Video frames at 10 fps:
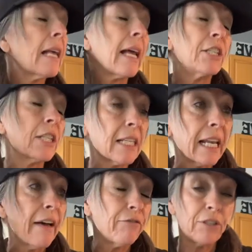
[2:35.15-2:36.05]
I just
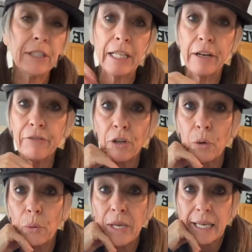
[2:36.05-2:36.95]
left her in there for
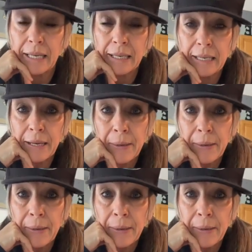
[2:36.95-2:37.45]
a week.